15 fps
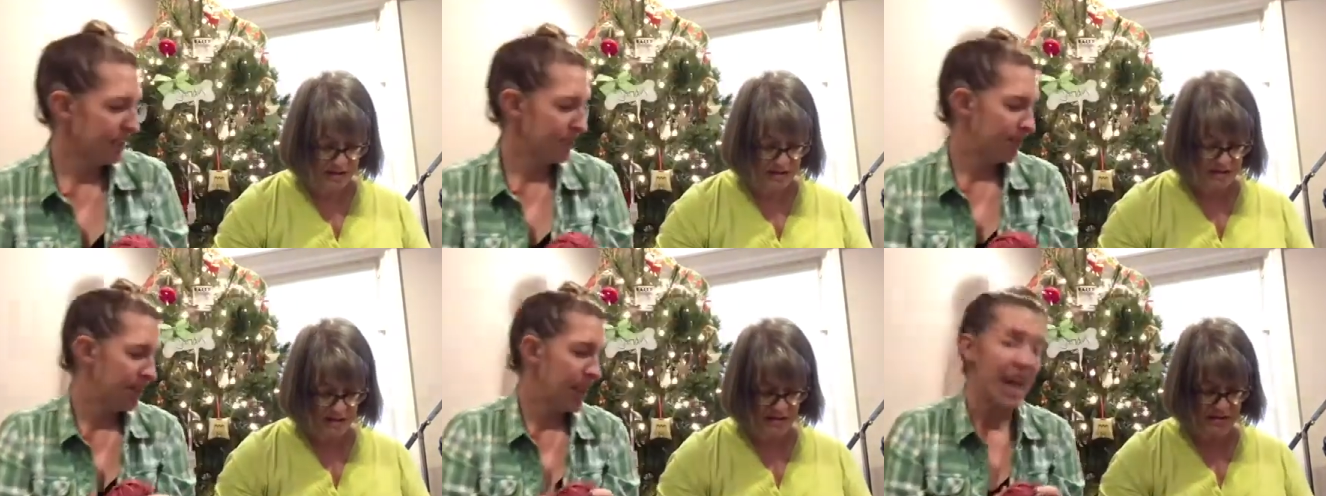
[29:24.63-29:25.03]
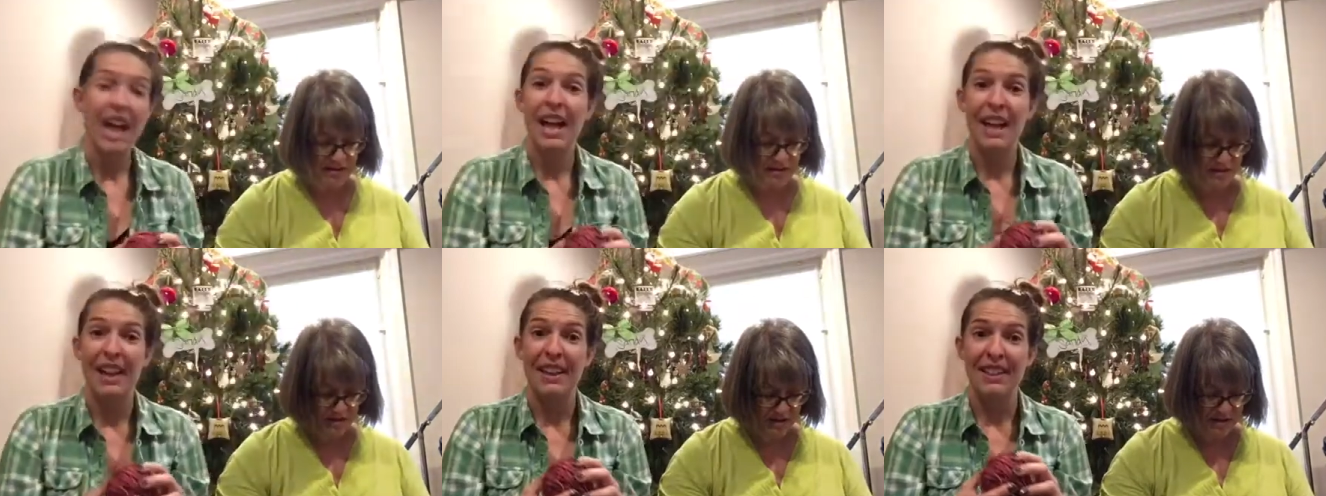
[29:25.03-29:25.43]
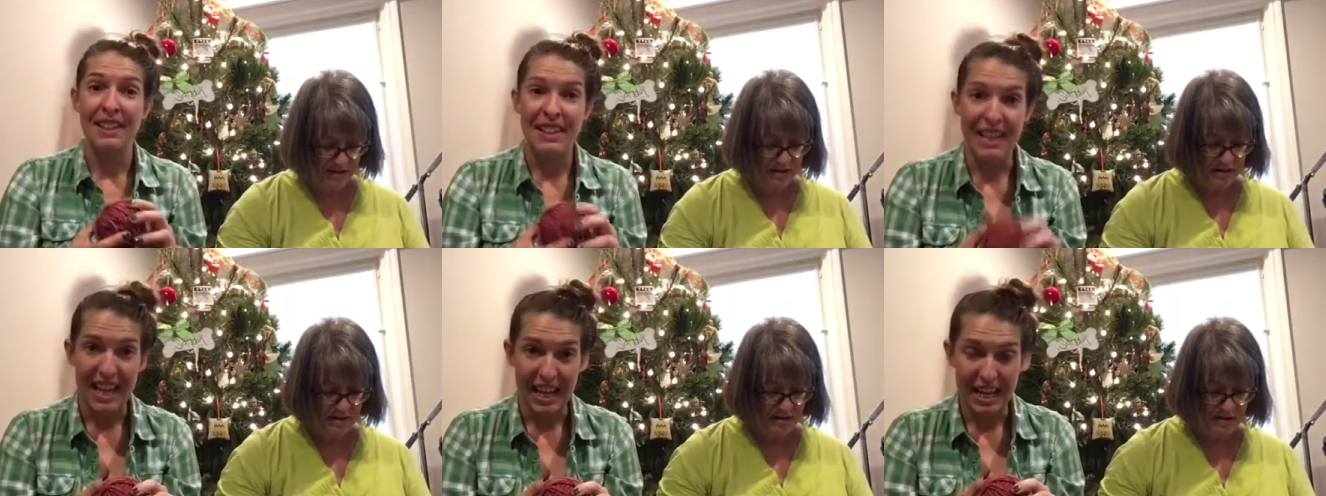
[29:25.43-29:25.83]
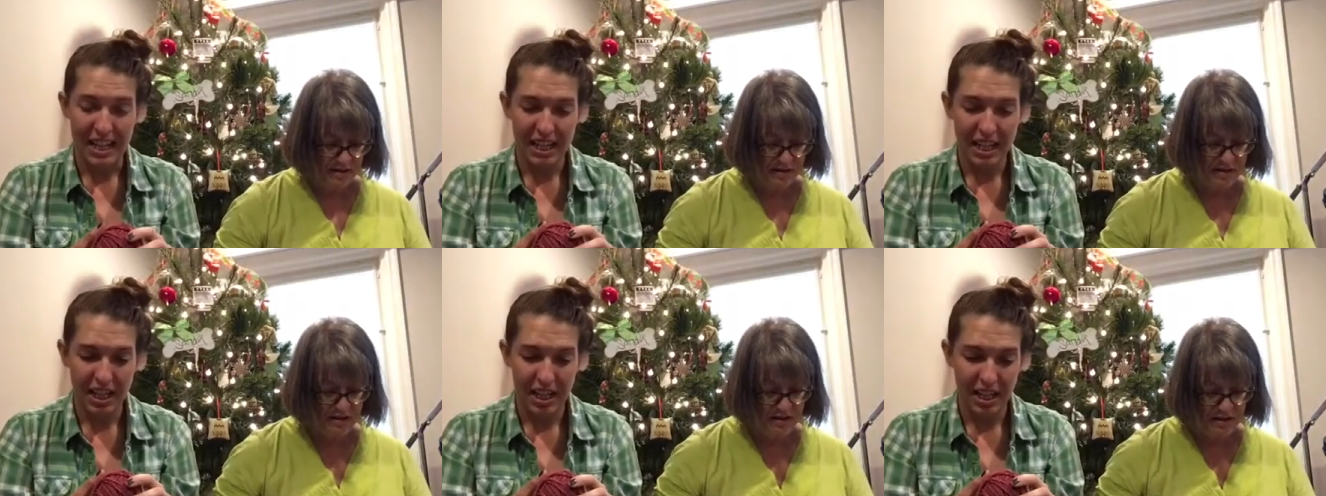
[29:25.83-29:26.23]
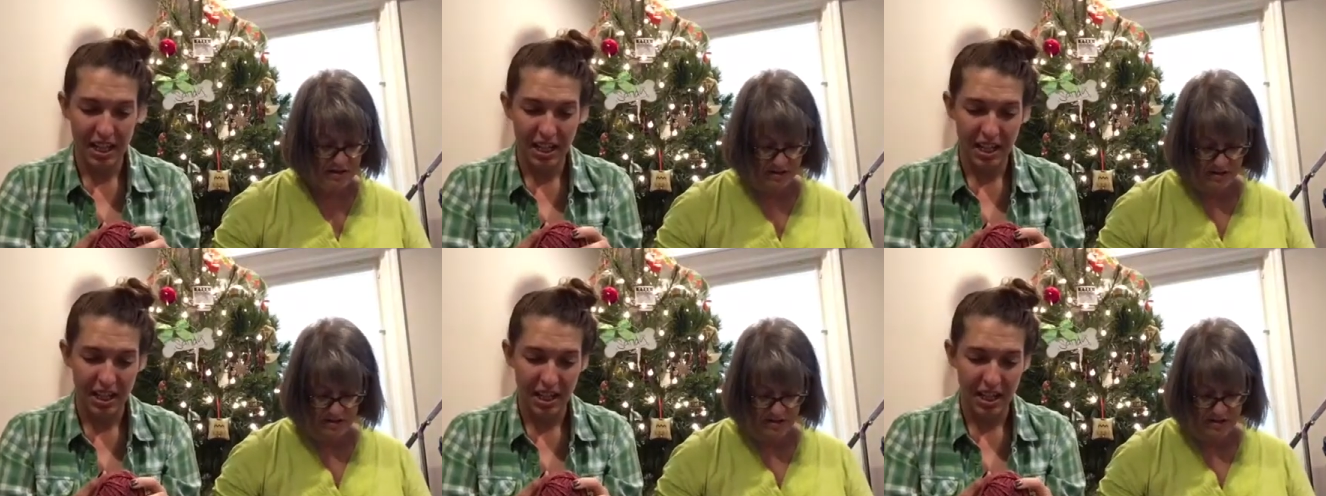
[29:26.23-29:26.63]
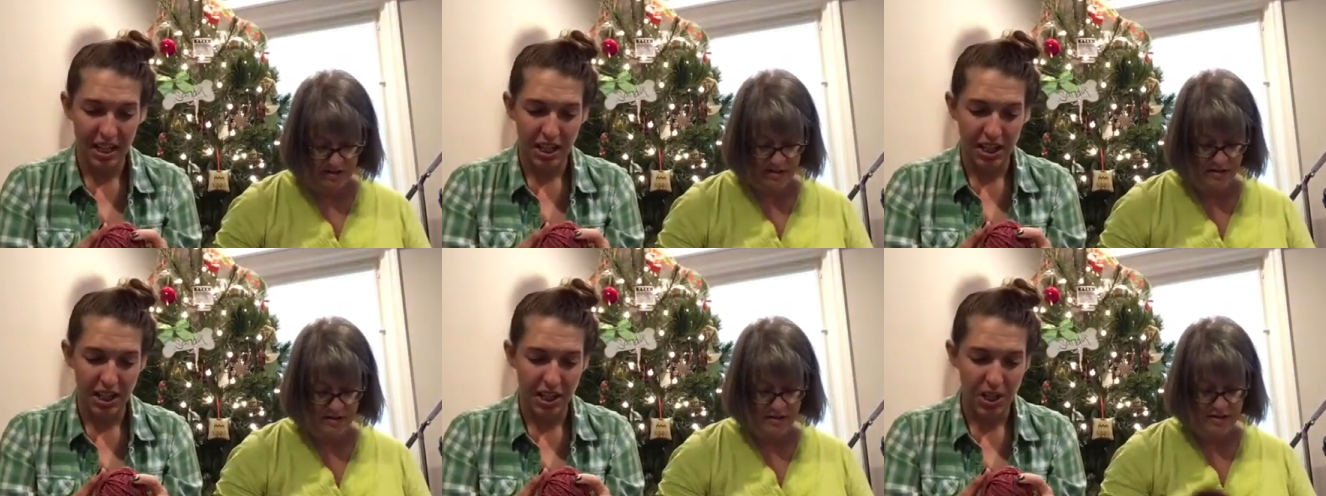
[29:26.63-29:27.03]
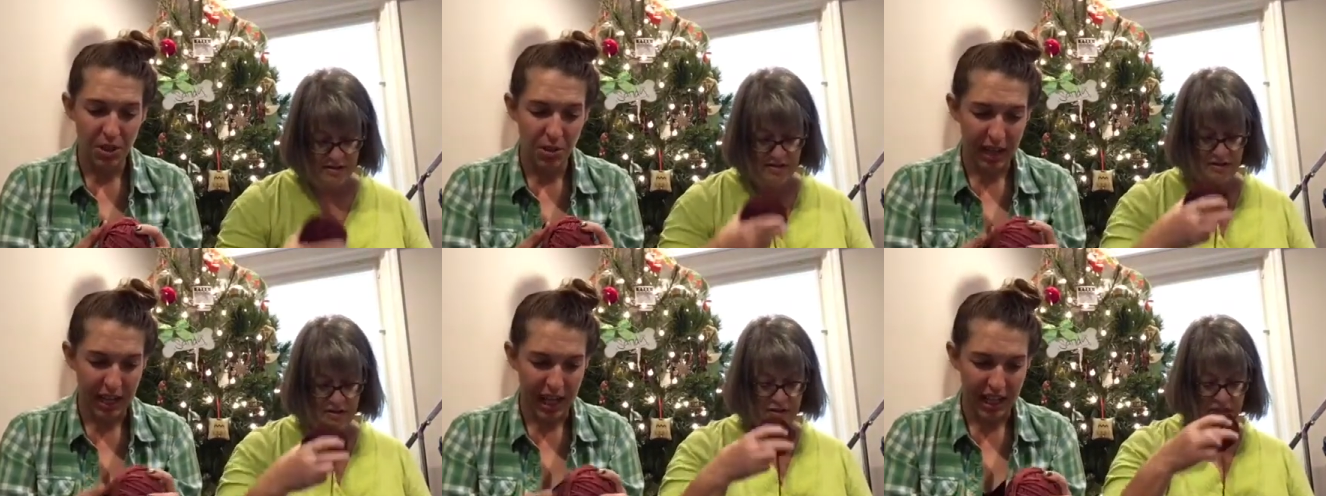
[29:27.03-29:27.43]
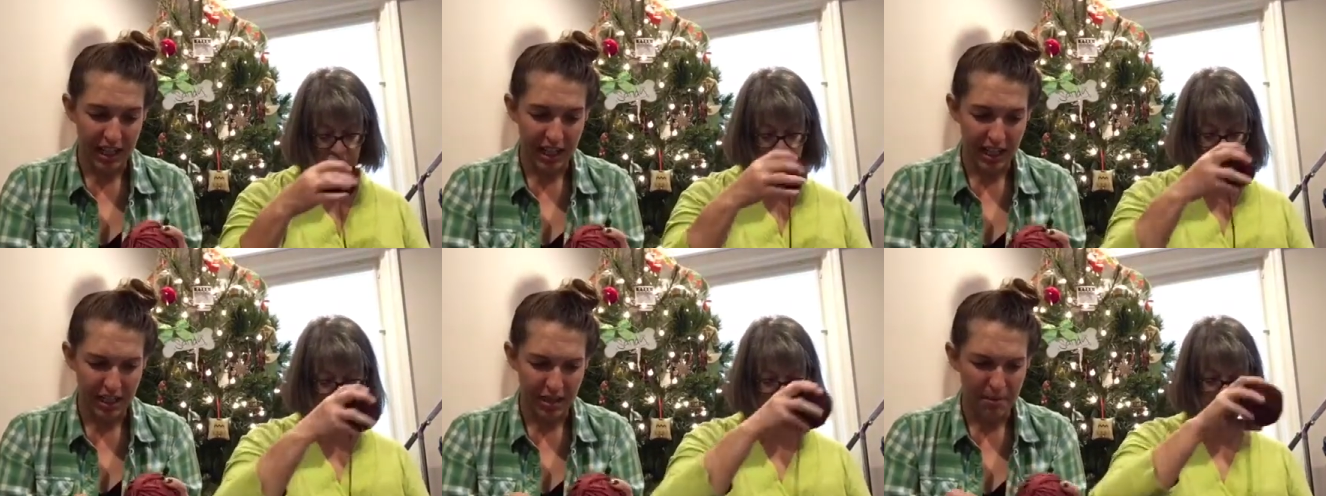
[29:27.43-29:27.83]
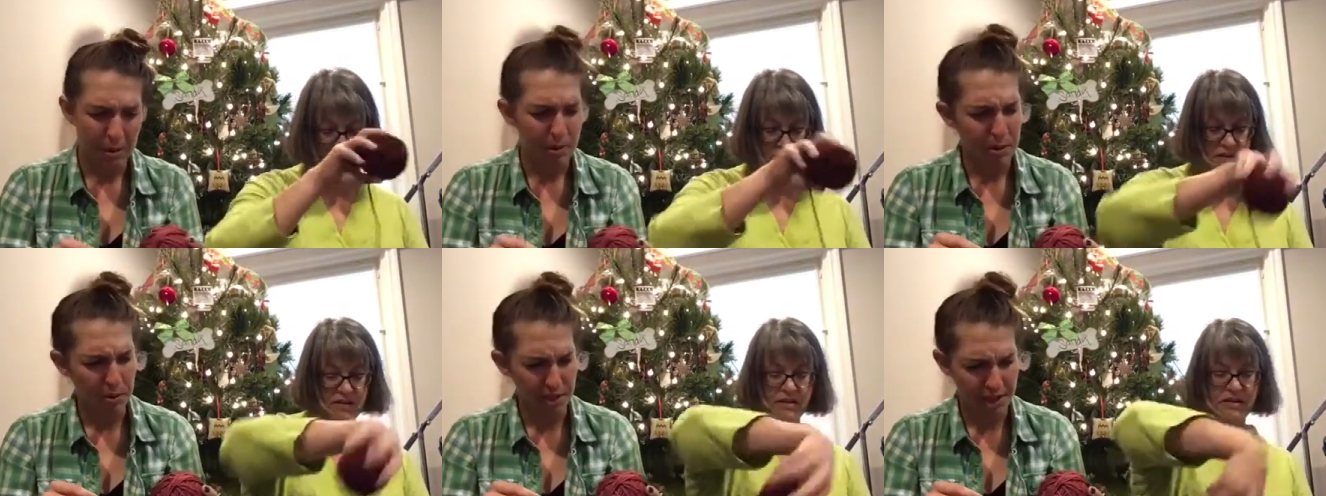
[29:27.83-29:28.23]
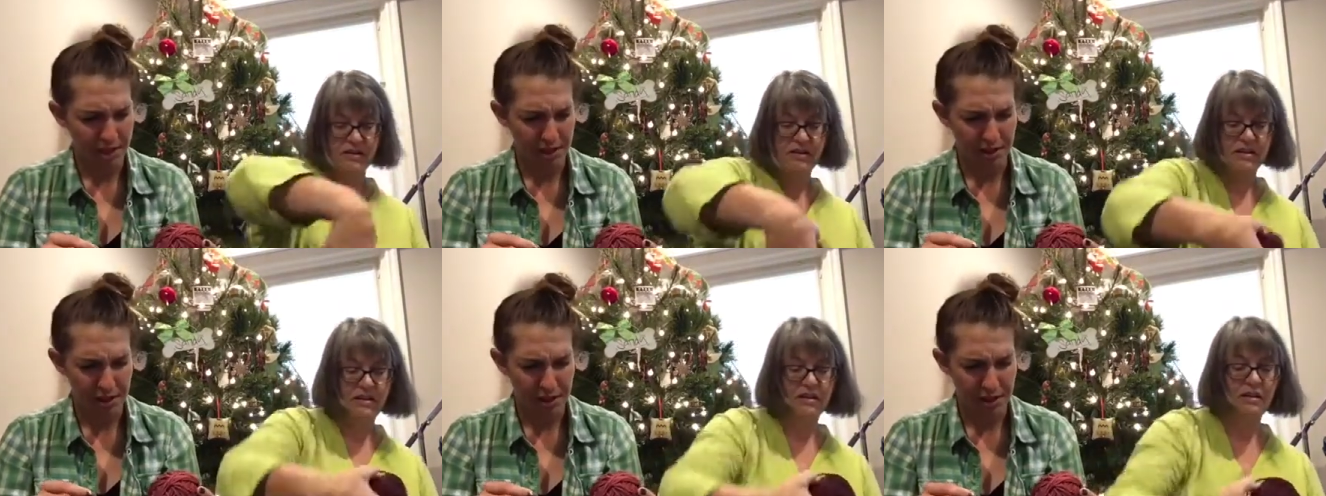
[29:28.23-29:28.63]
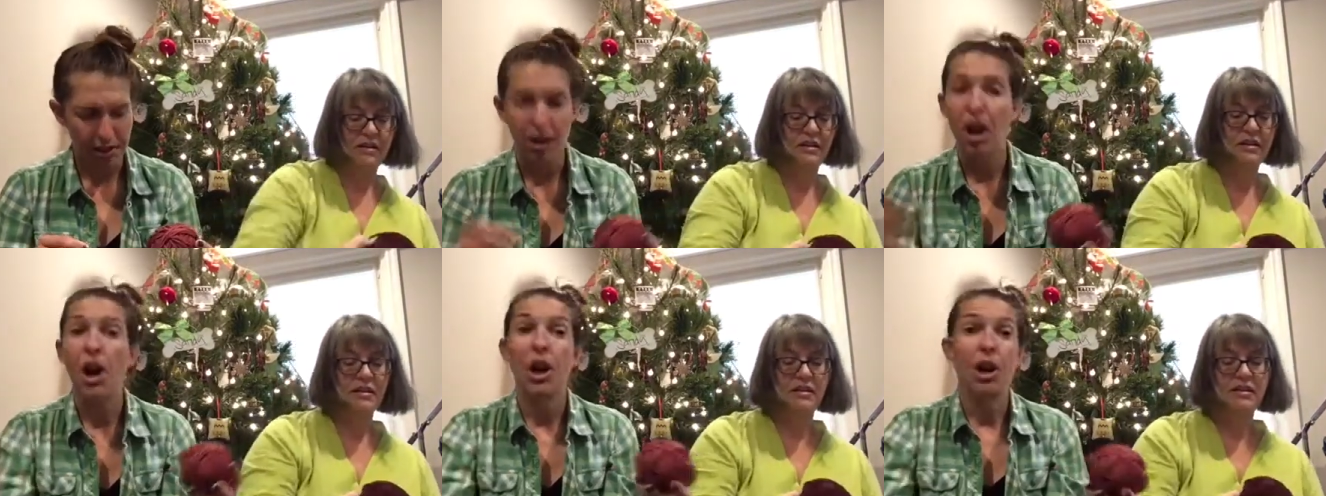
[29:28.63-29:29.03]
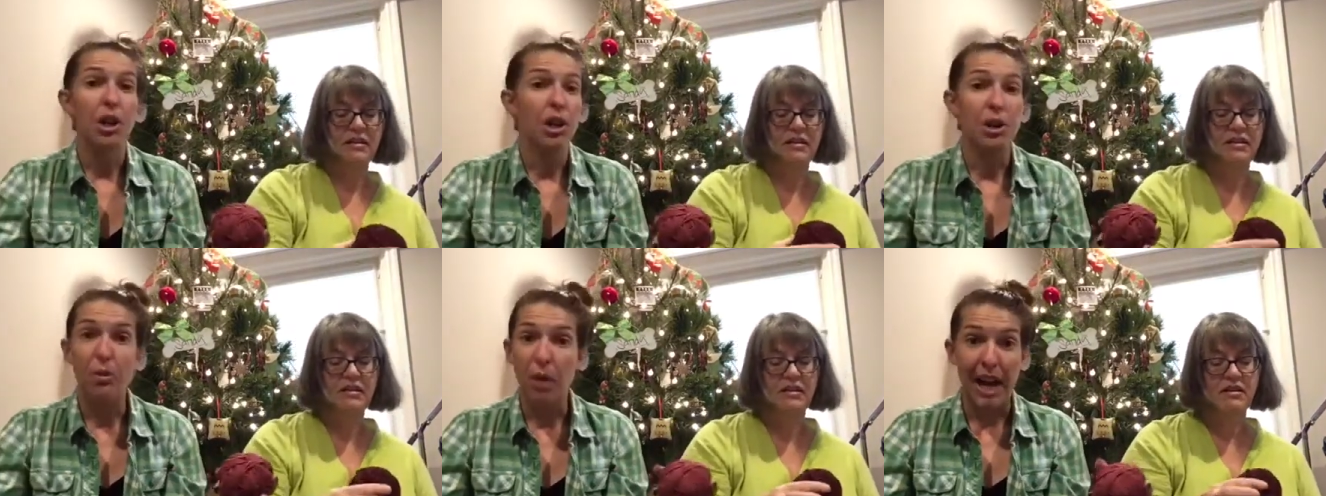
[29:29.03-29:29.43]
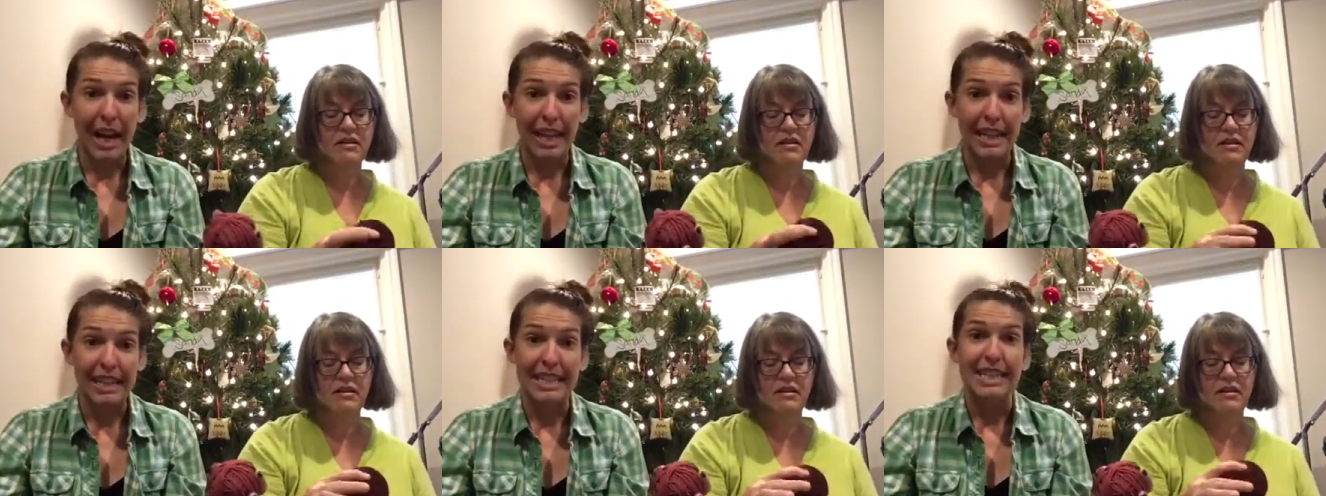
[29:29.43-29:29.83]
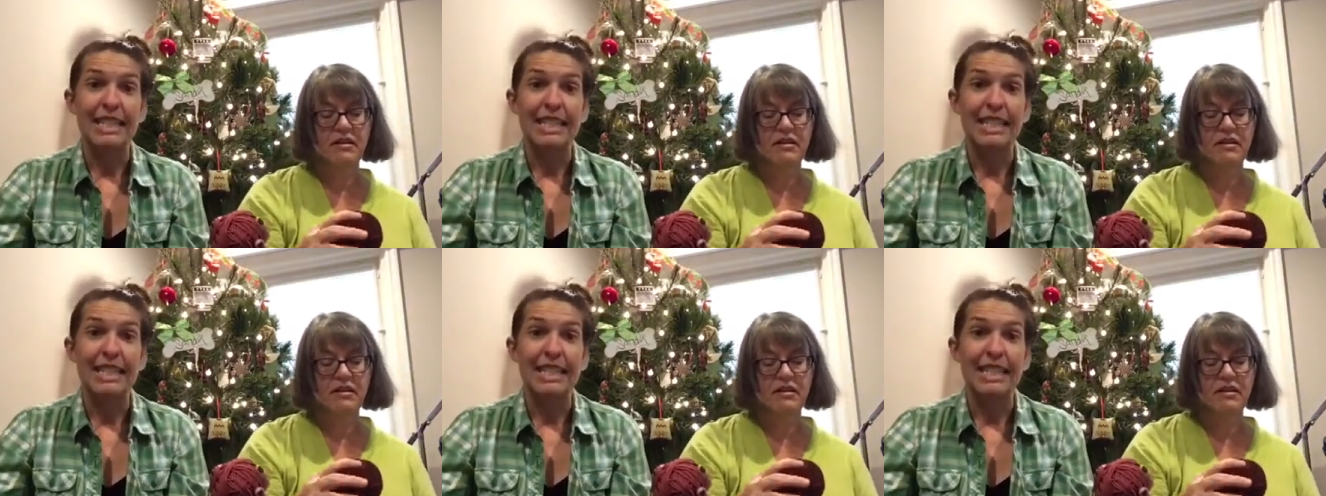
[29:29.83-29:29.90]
Speaker 1: it. Then you added, maybe it wasn't a third, you added